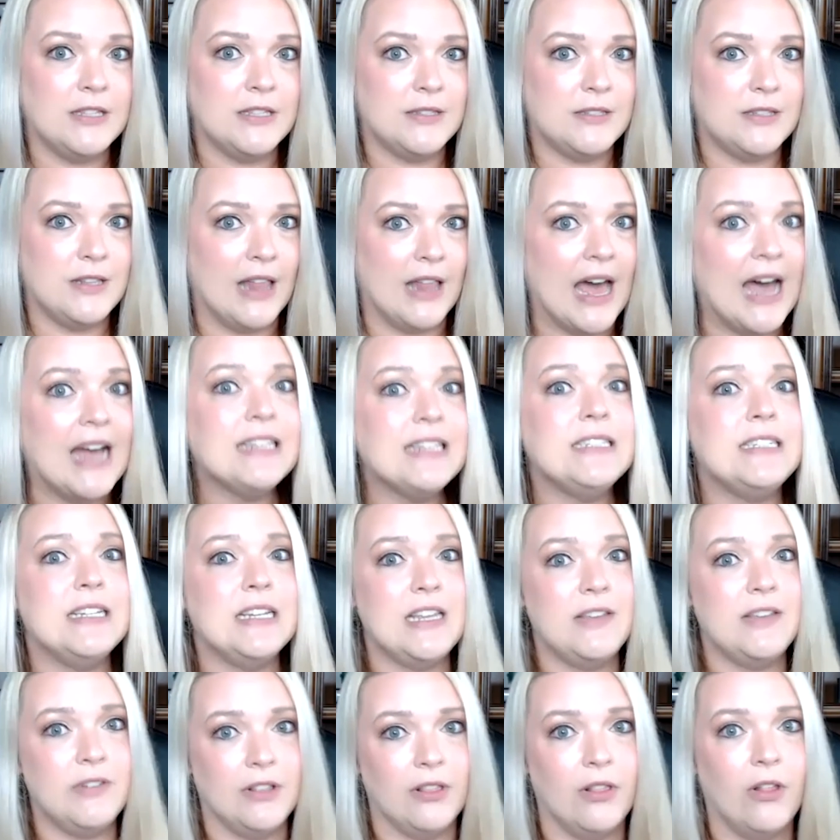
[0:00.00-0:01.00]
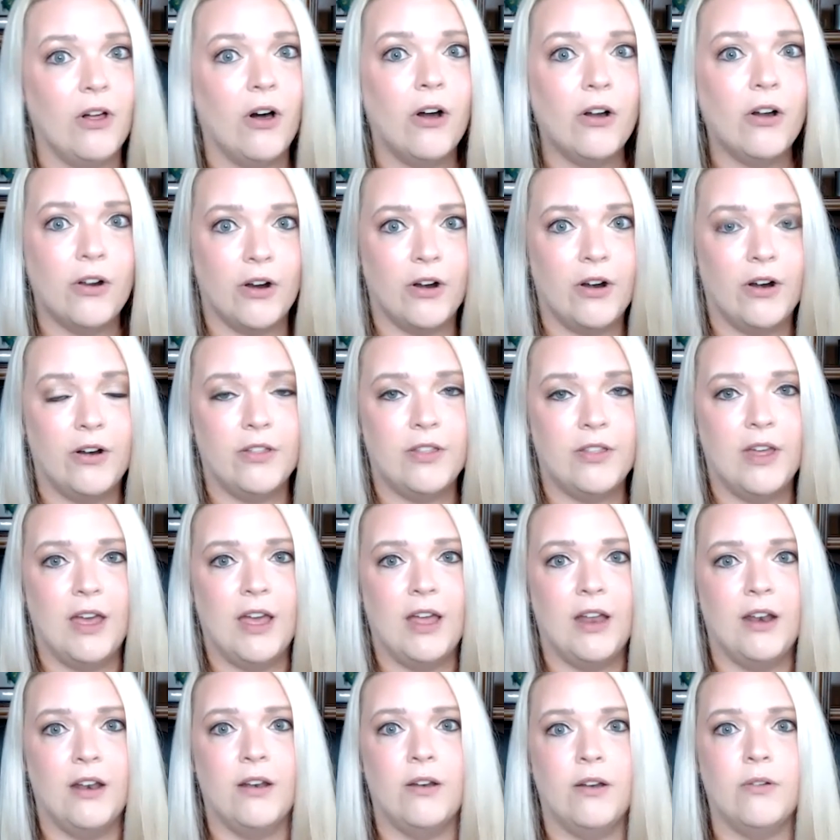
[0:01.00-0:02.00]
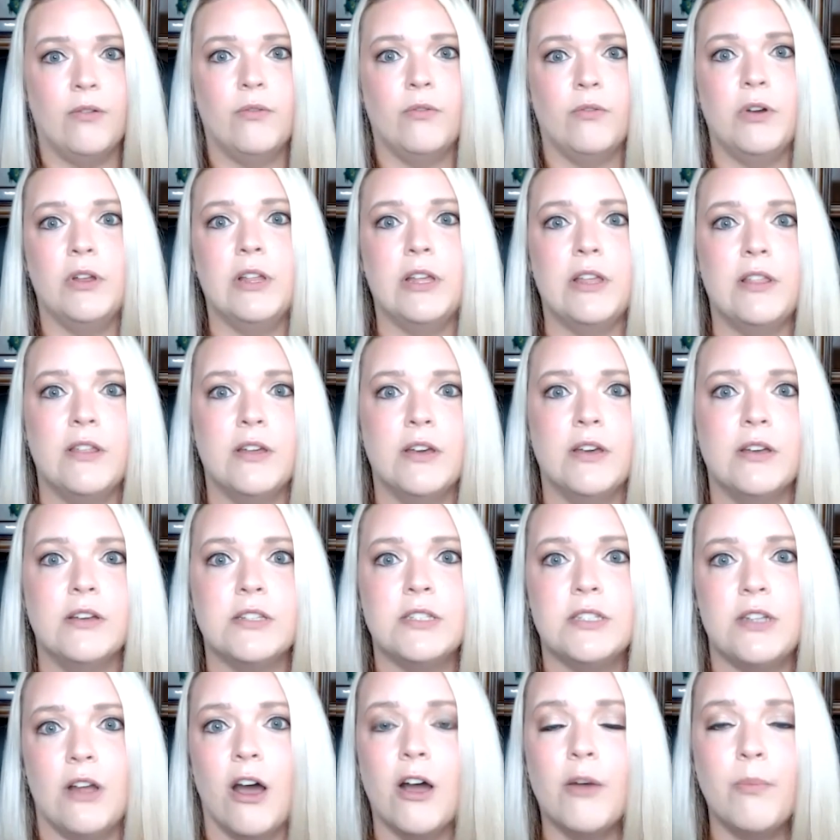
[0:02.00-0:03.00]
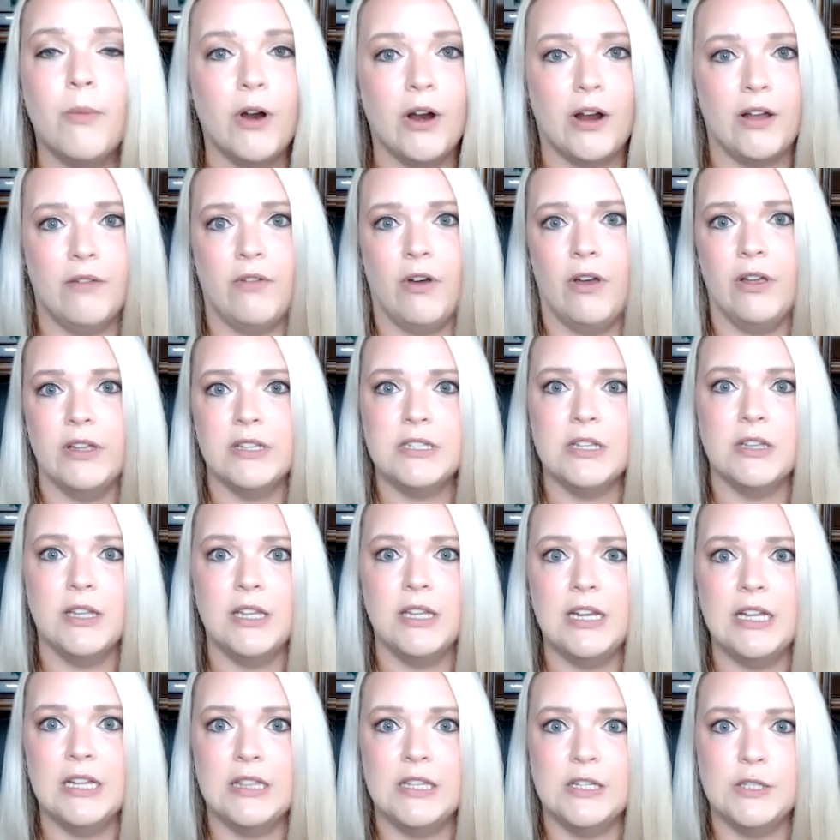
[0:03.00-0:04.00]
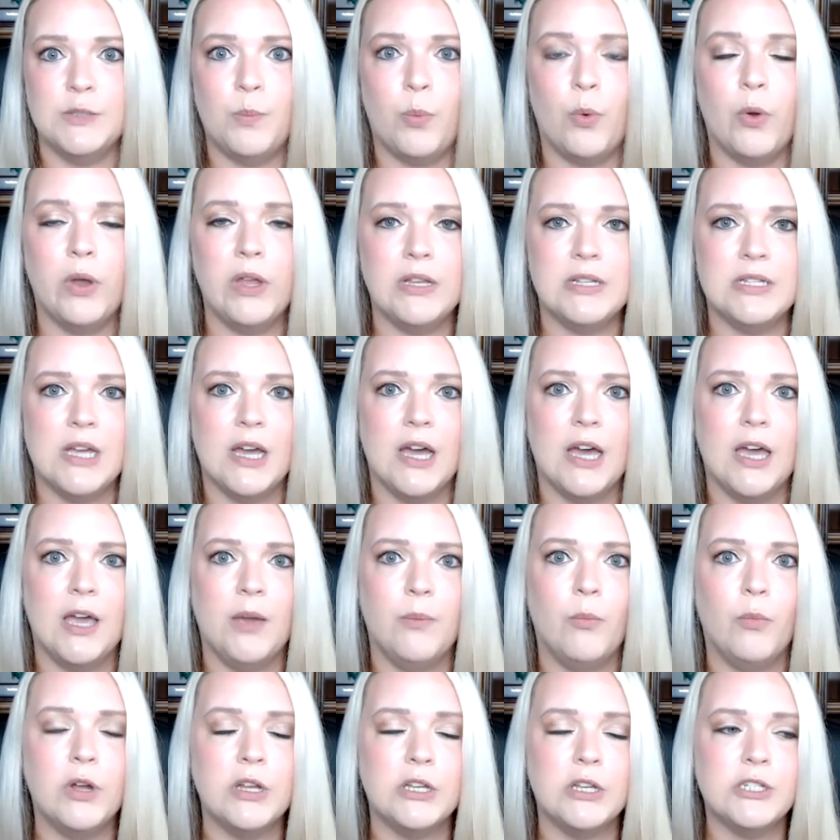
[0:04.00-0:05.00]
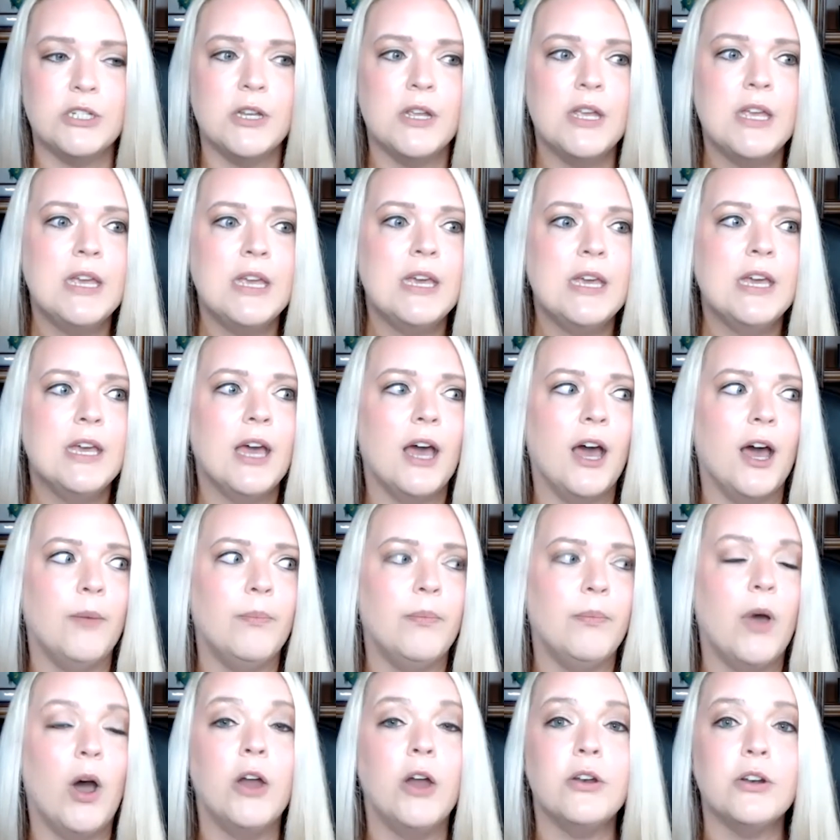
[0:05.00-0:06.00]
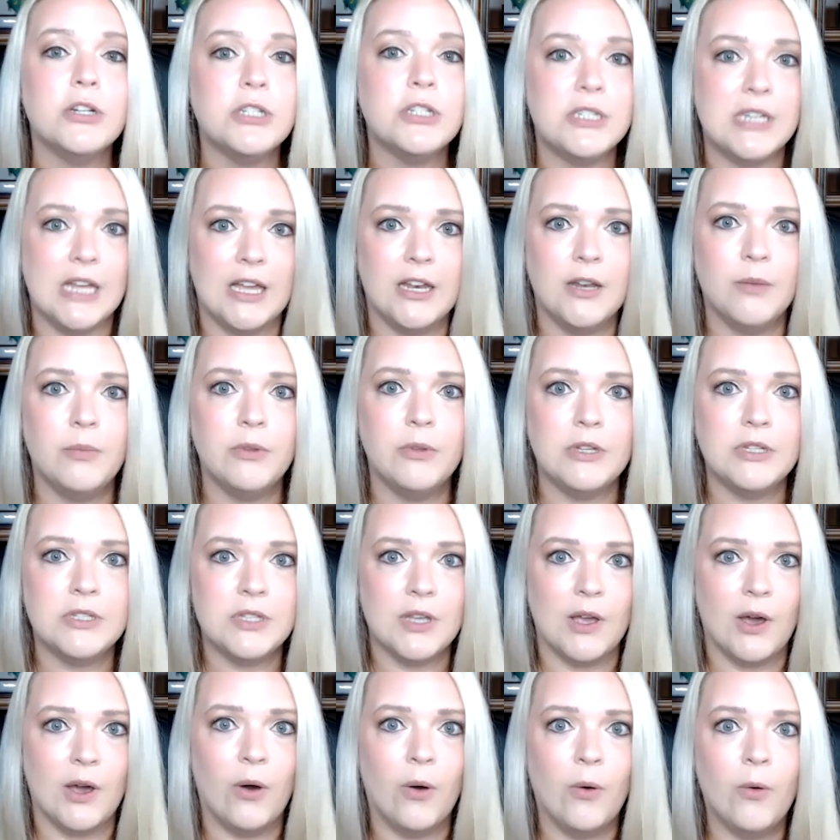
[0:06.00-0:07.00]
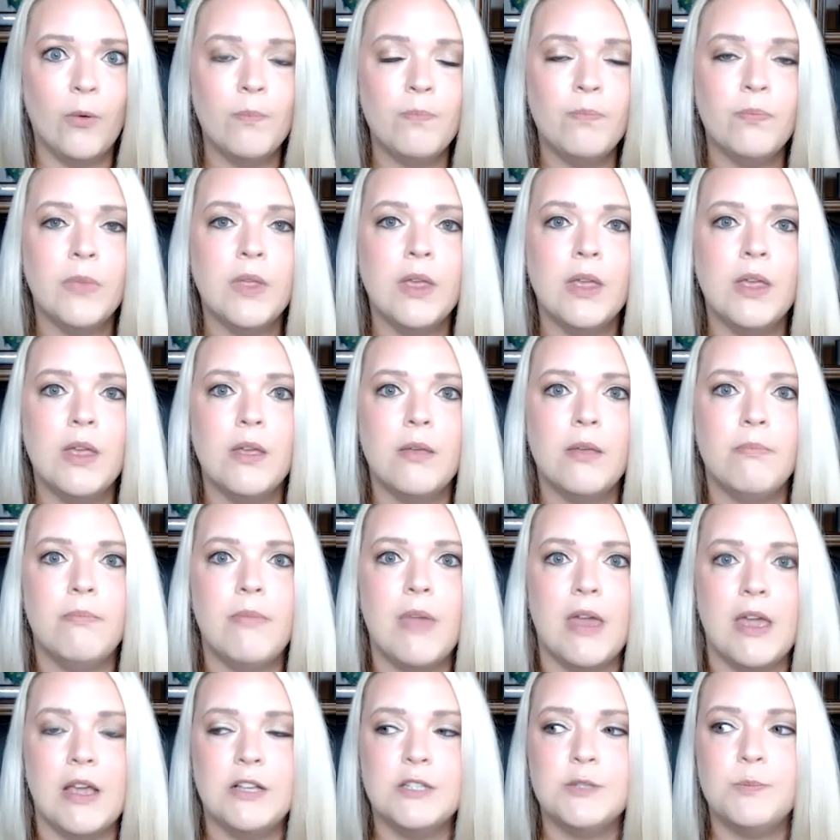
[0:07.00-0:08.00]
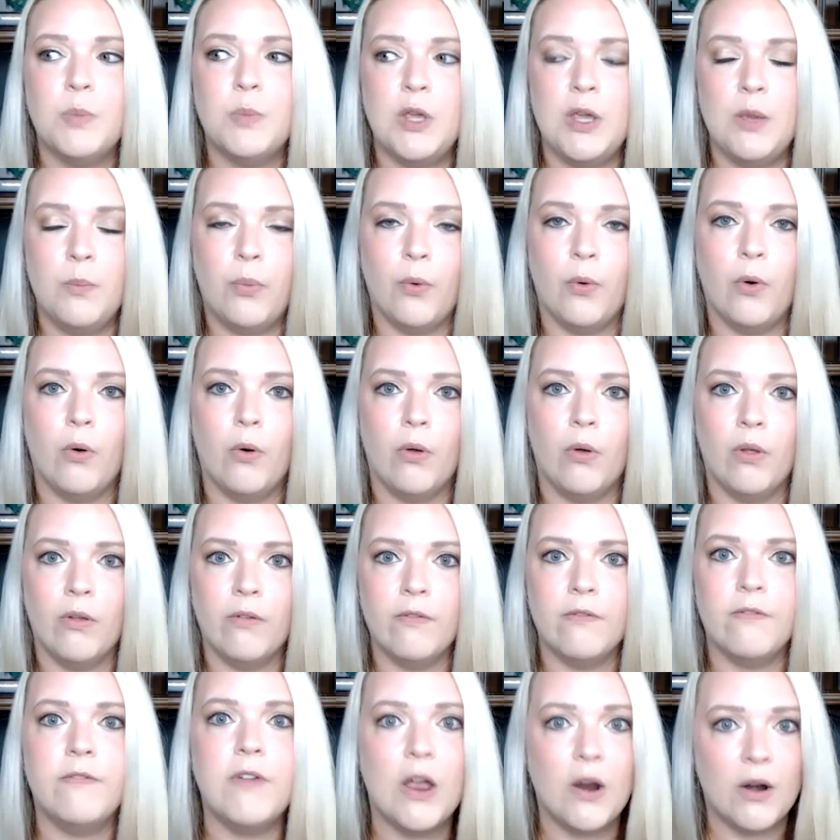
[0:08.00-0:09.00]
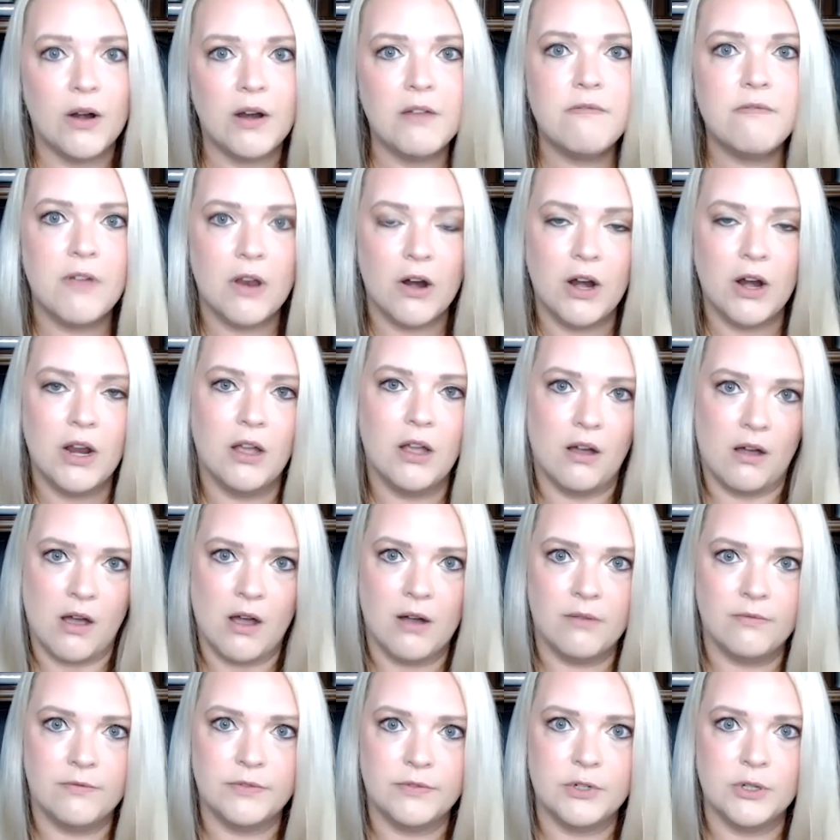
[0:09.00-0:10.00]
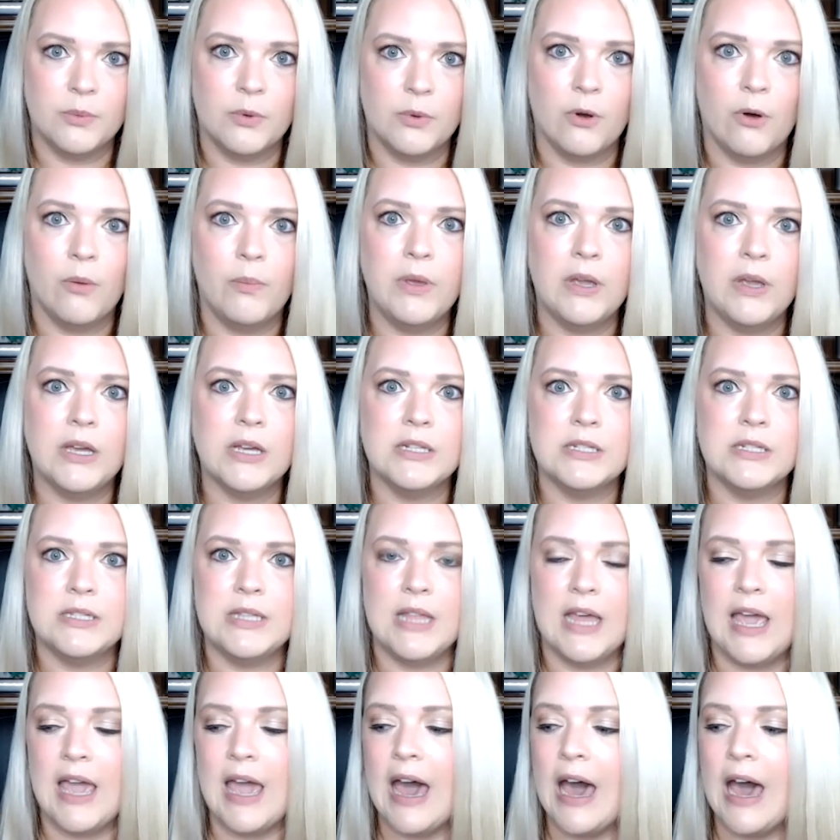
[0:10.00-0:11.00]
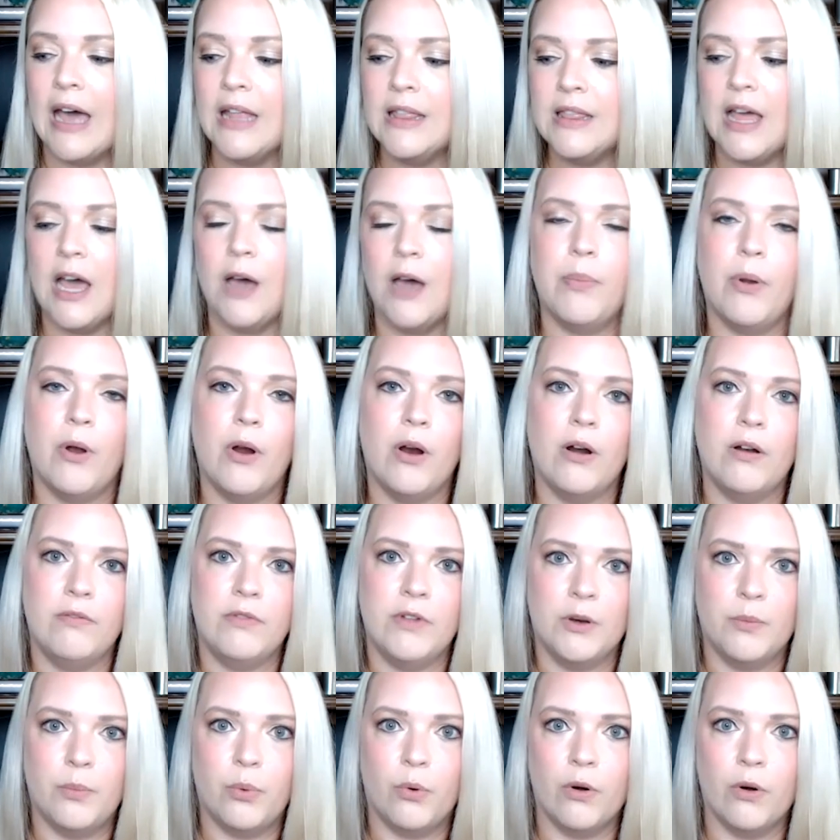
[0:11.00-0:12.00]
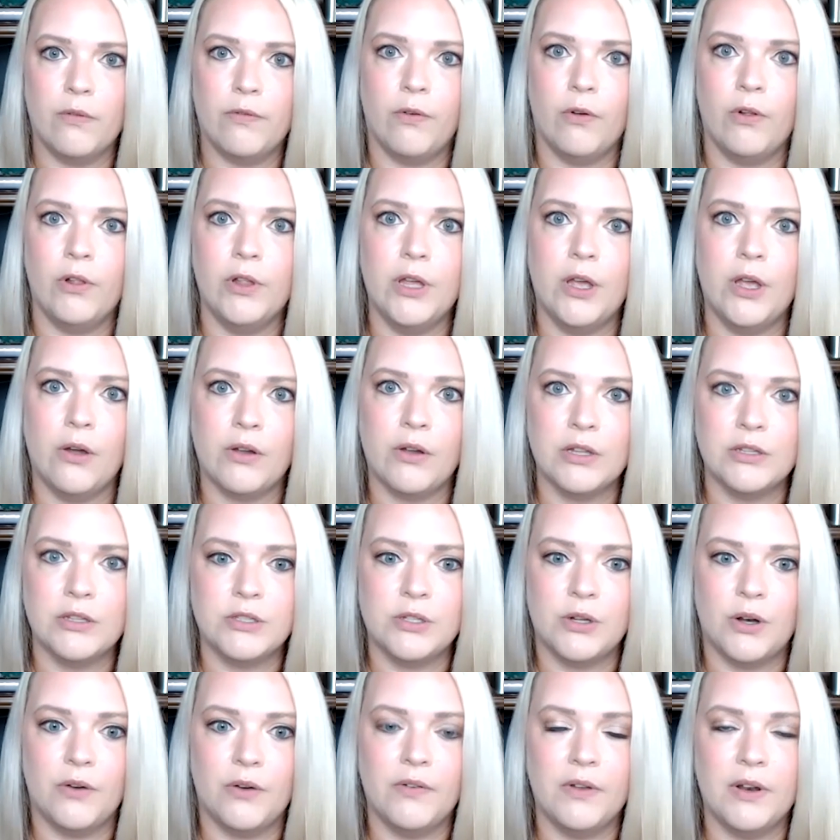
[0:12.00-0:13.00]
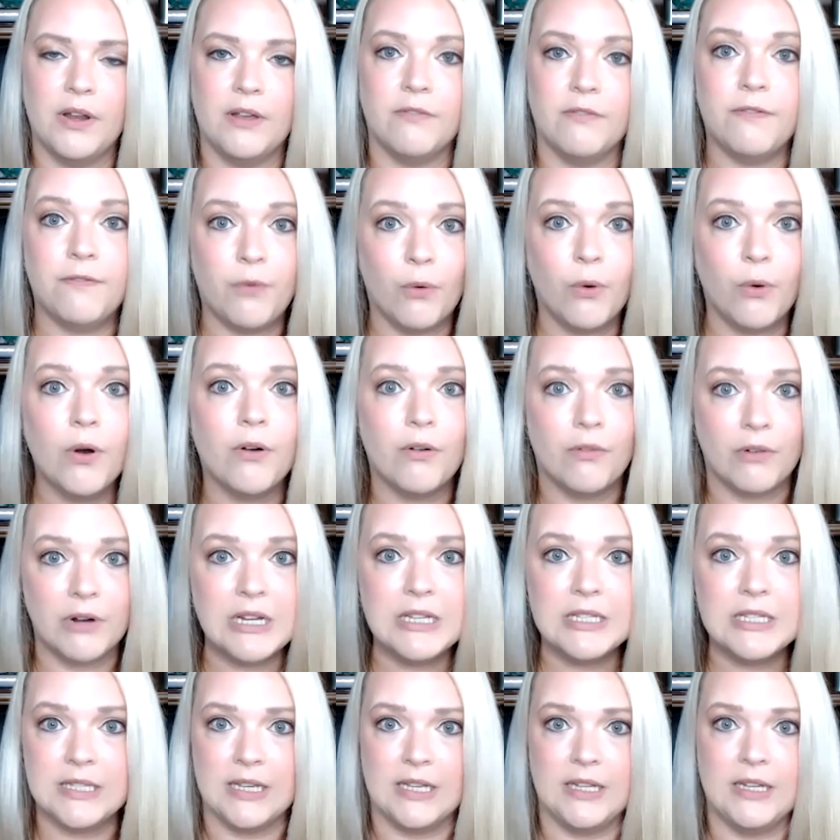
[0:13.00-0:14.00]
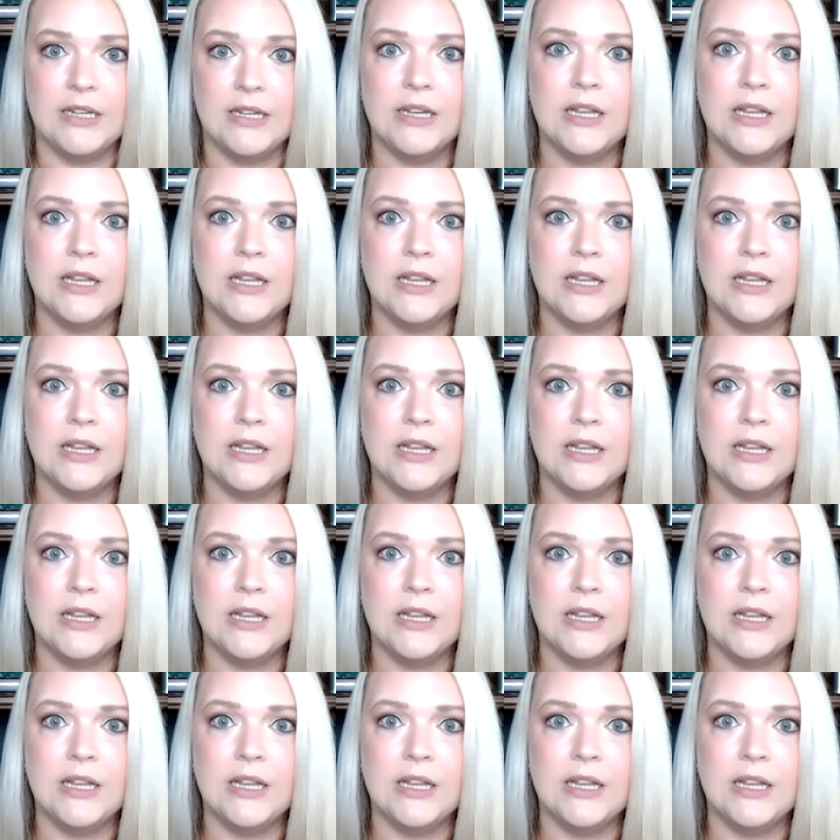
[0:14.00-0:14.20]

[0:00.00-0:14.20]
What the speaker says: lasted even longer than really the stock market volatility at this point in time, which understandably so makes people very, very uncomfortable because they had that part of their portfolio conservative for a reason.